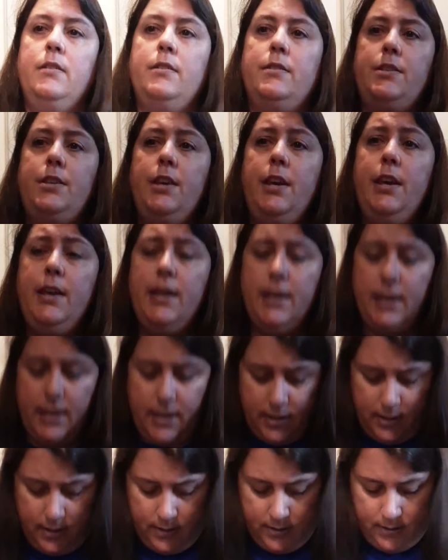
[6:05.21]

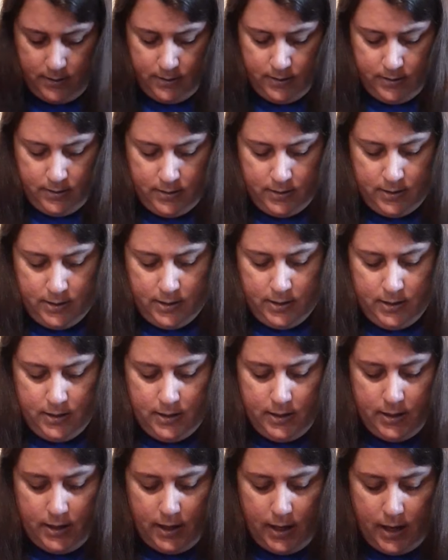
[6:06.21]
T,
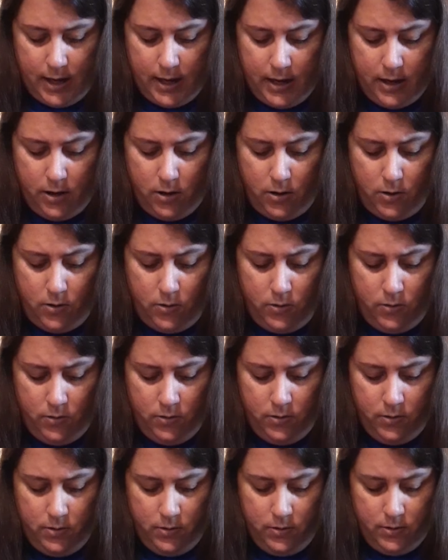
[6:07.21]
L,
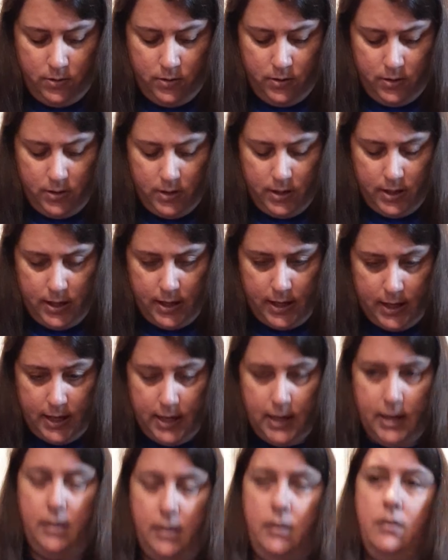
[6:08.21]

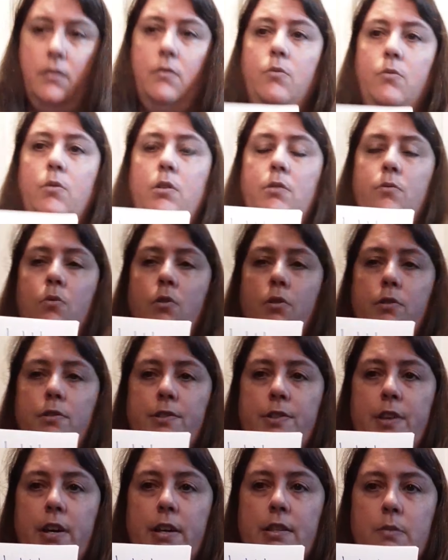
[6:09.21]
E. What word does
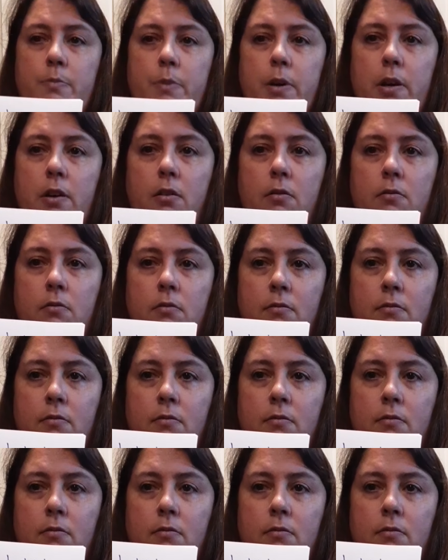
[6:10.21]
that spell?